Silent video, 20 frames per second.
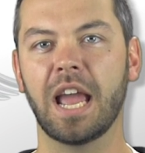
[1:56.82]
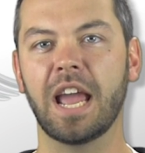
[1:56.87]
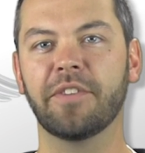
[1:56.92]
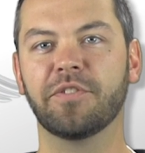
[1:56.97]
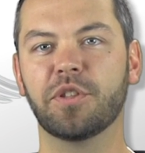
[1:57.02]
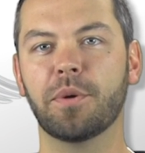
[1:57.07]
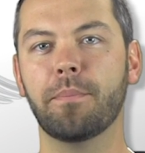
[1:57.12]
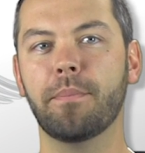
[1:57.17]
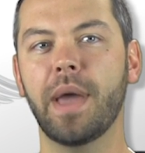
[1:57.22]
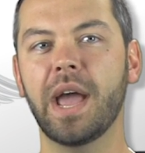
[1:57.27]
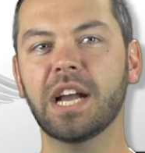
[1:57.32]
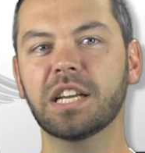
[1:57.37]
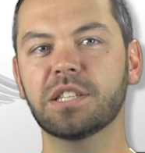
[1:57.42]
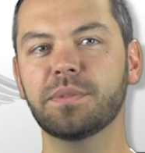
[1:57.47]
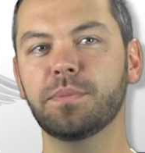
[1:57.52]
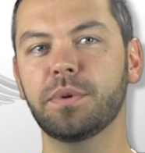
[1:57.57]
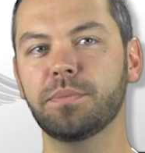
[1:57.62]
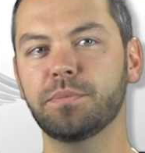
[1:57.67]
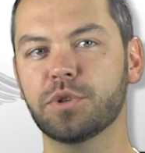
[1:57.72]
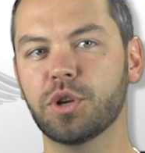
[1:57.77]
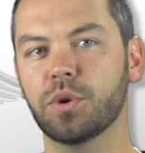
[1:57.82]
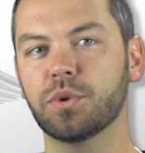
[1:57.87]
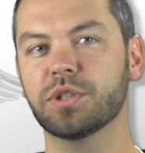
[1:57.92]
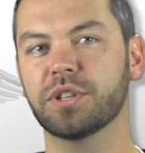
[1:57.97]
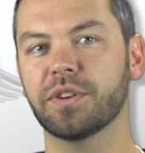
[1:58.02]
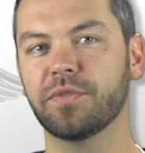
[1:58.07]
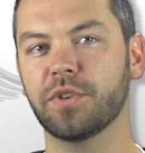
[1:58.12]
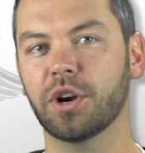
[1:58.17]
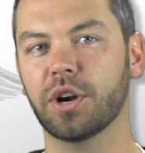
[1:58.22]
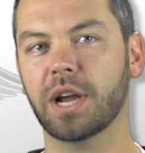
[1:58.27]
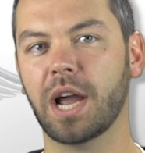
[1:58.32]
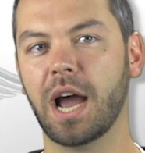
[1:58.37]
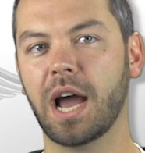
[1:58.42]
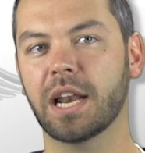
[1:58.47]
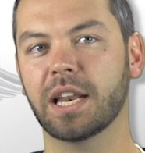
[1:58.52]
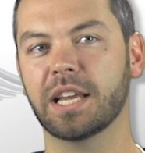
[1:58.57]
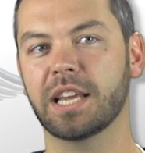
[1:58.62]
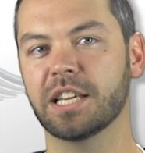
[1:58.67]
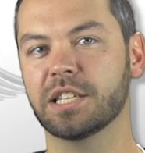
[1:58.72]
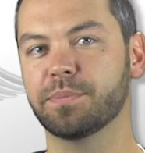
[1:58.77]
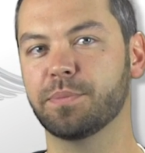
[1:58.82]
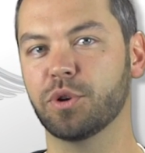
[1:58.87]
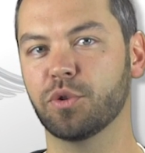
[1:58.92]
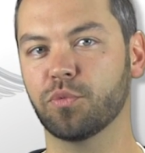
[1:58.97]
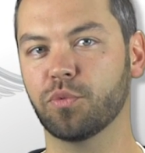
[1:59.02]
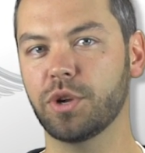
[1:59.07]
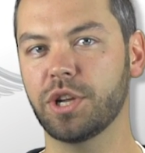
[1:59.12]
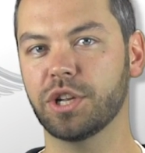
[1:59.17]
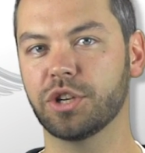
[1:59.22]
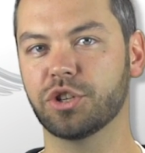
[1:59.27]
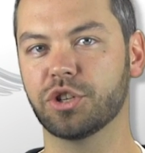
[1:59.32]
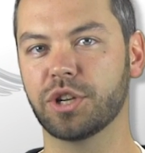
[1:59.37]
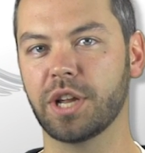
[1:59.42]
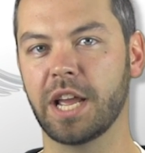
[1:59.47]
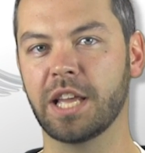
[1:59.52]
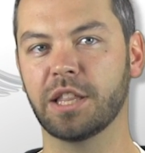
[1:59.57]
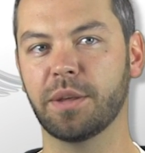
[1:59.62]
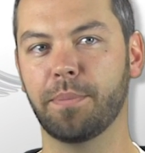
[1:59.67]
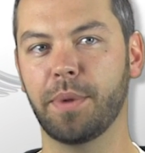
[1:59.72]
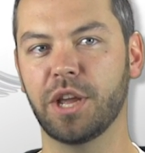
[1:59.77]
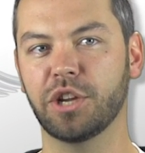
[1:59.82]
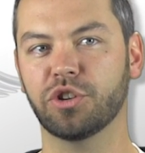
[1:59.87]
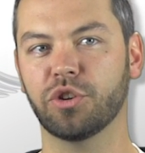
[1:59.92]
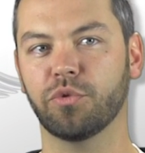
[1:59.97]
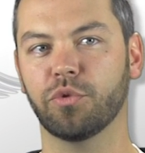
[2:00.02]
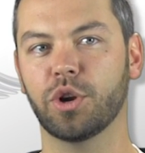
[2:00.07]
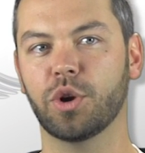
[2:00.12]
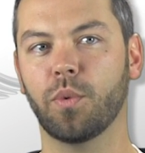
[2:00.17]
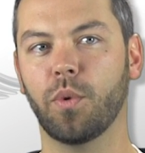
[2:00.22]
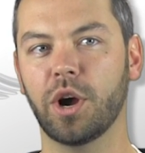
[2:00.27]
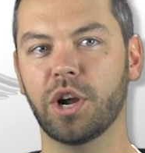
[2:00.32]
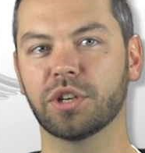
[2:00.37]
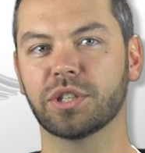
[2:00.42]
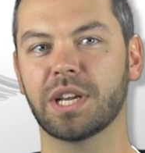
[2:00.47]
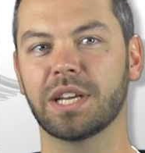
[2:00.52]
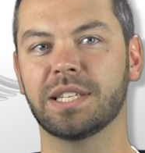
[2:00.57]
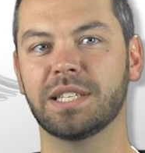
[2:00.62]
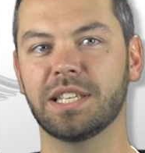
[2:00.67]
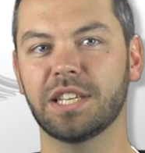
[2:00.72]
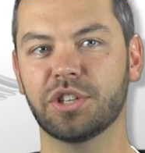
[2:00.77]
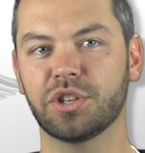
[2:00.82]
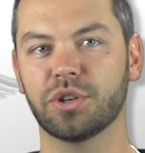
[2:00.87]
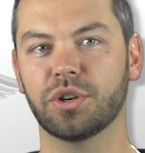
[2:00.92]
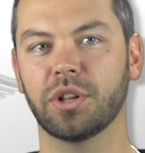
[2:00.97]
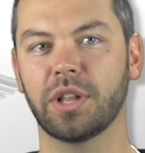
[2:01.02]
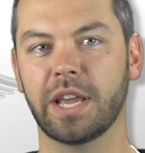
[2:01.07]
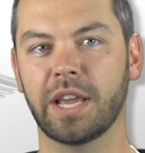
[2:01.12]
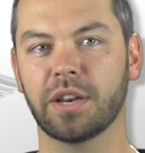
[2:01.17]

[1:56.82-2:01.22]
If the maximum dose of narcotic has been reached and the patient requires additional